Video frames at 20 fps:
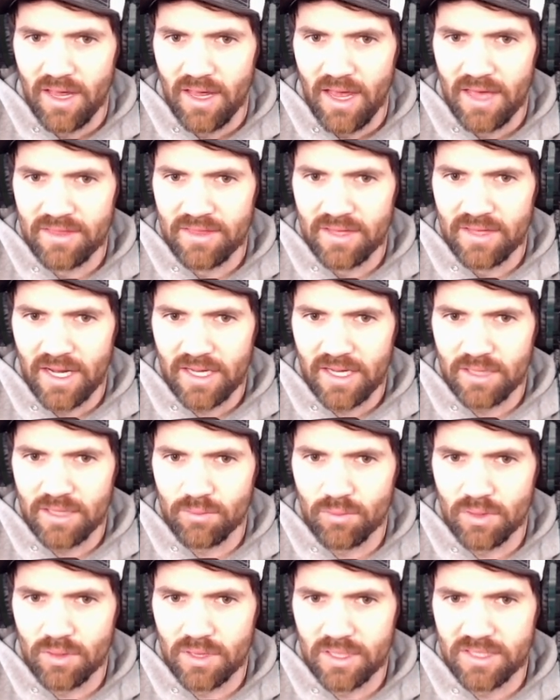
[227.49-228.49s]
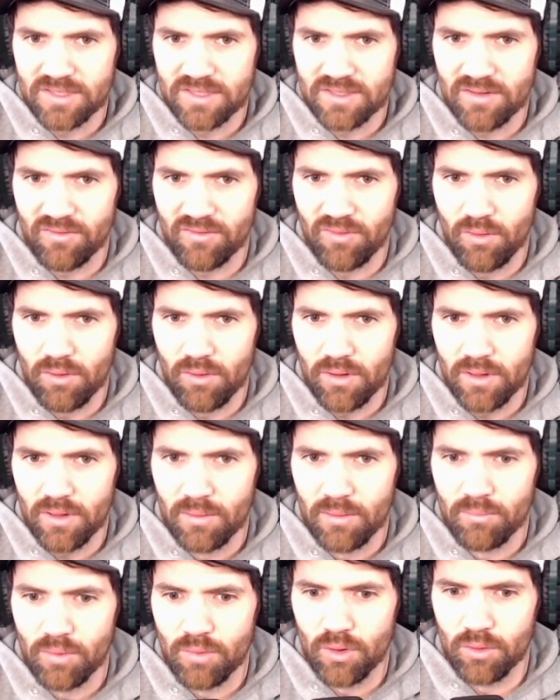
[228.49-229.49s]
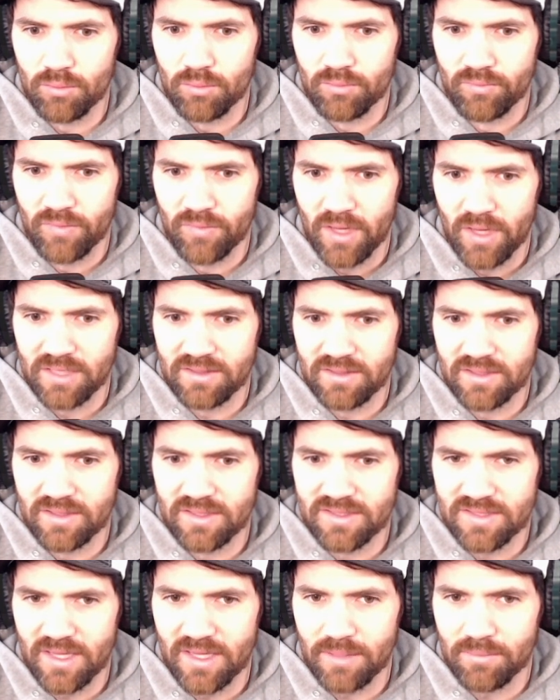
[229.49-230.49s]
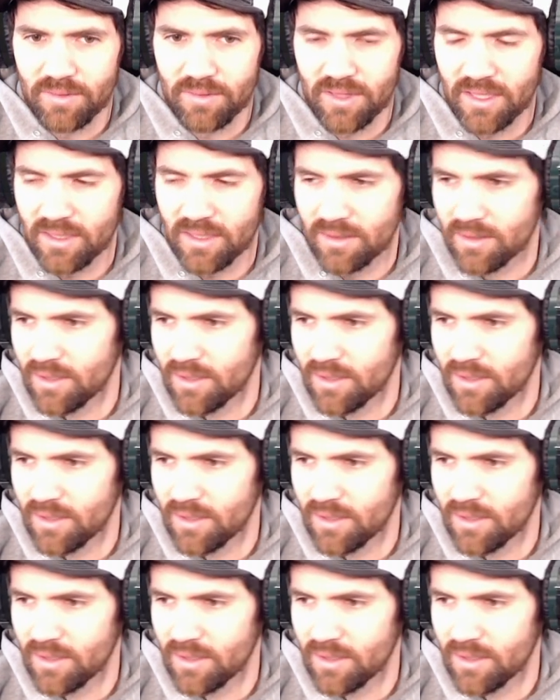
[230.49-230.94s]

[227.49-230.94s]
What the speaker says: and then I can release the 4, boom, and it did the same thing.